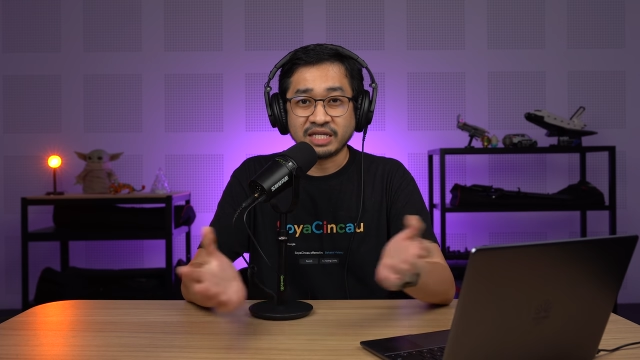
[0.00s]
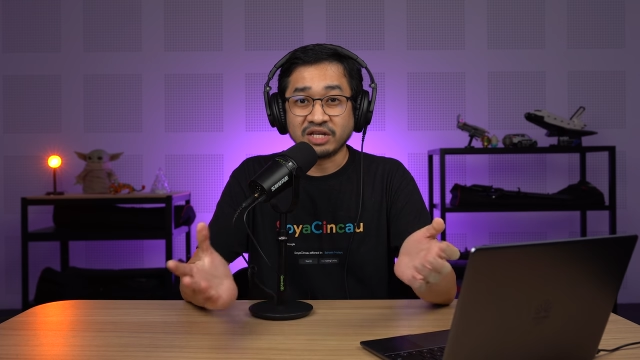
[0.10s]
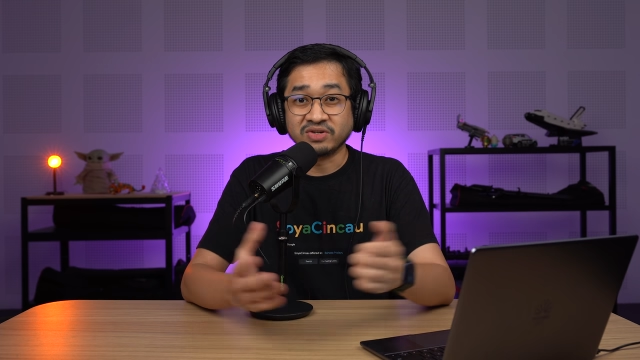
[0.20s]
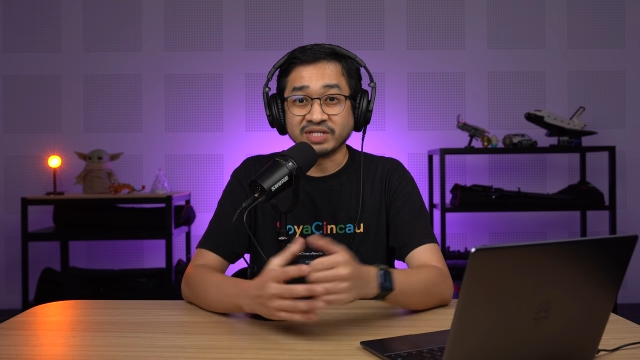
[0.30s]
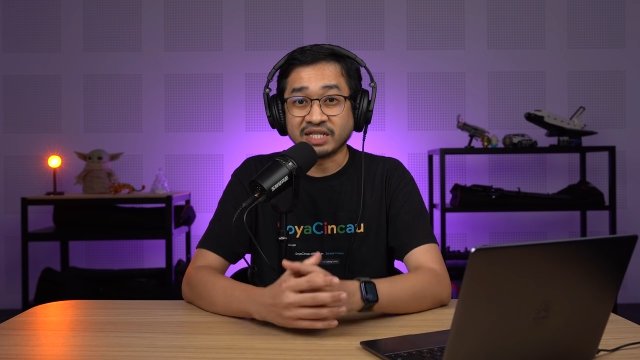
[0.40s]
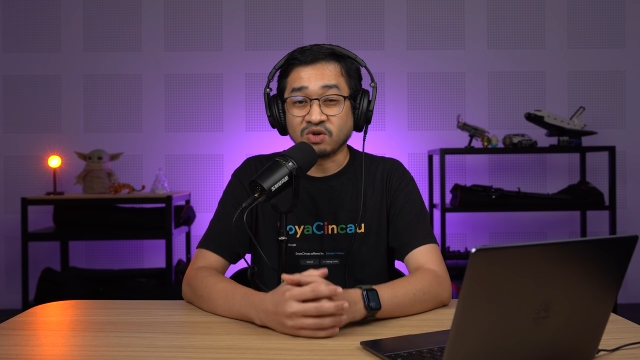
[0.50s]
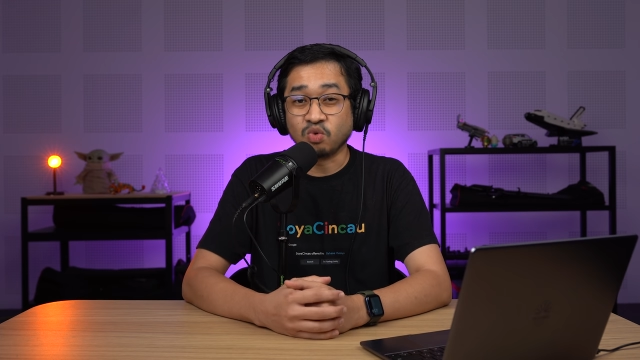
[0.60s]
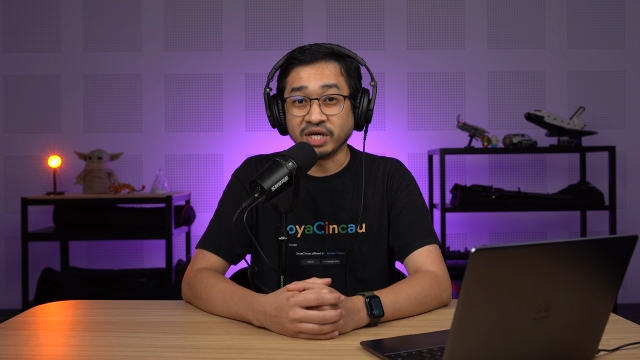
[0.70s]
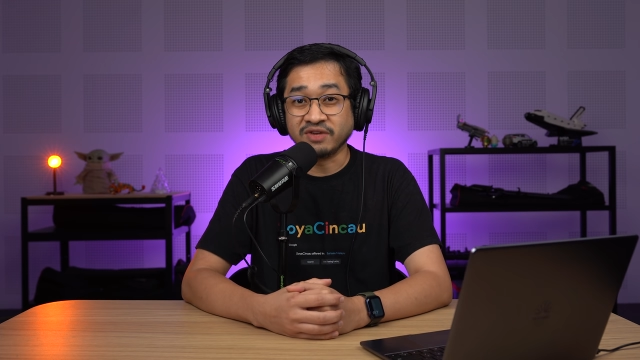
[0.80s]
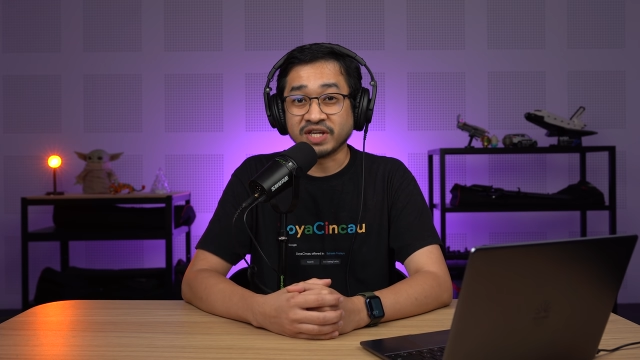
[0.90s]
Take note that the
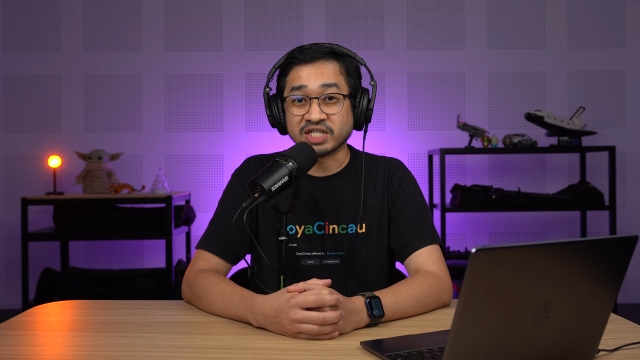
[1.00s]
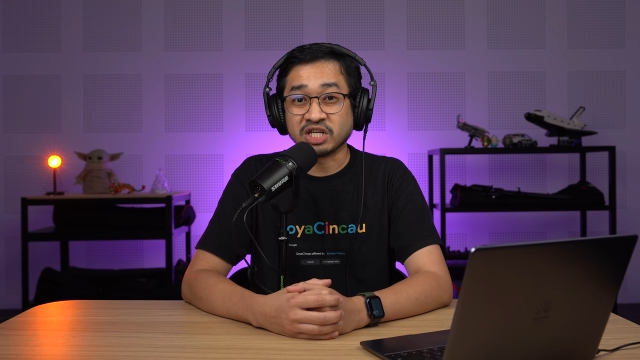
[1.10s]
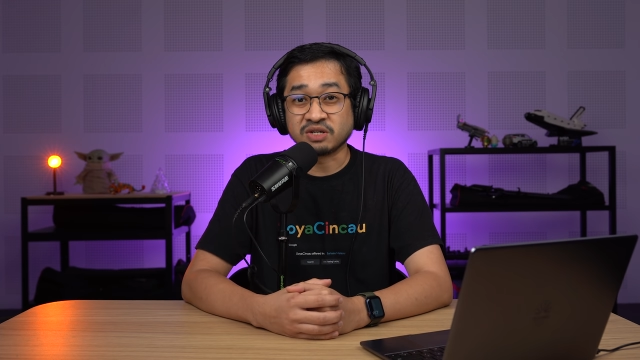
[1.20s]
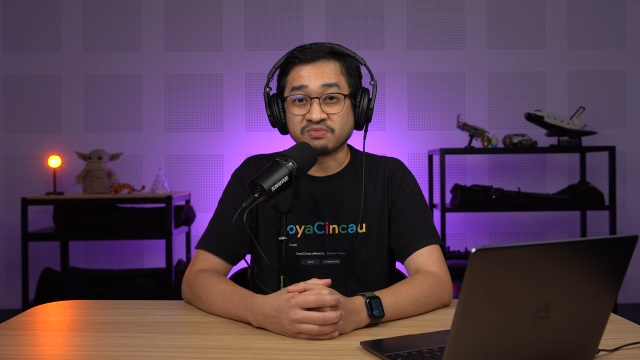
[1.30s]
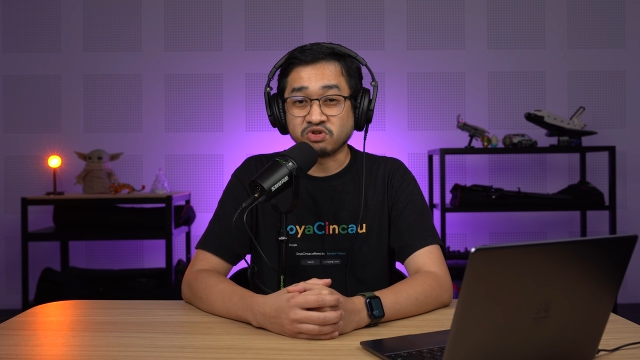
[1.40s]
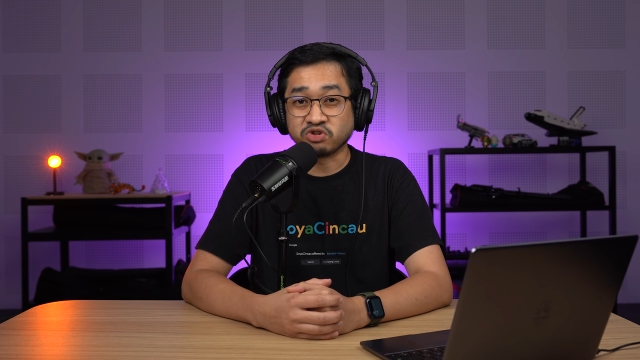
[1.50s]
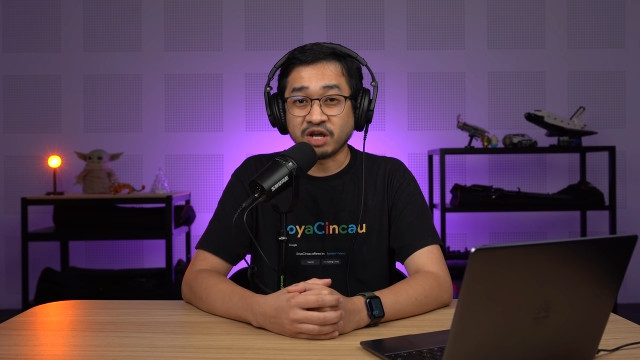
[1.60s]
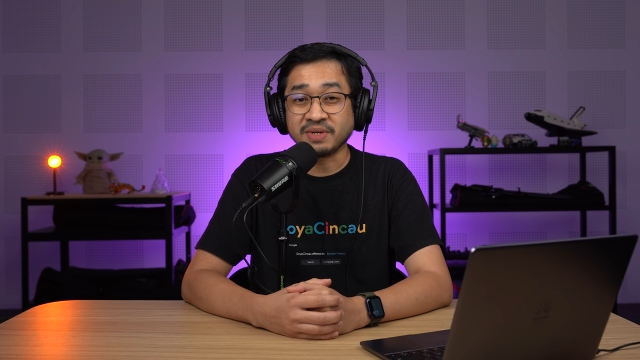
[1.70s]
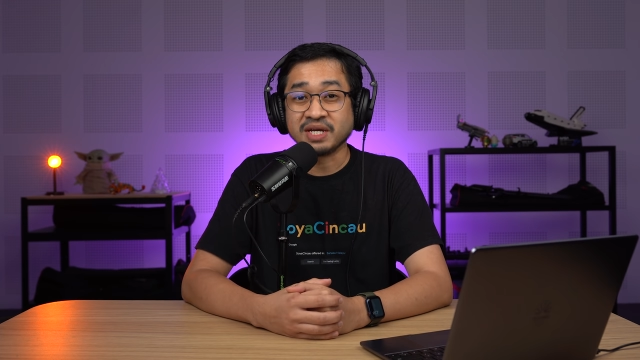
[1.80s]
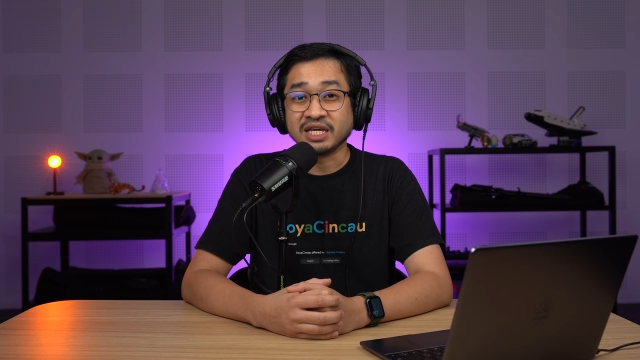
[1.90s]
walk-in vaccination
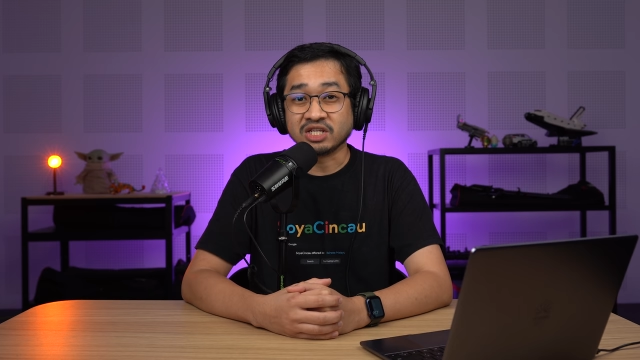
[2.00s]
program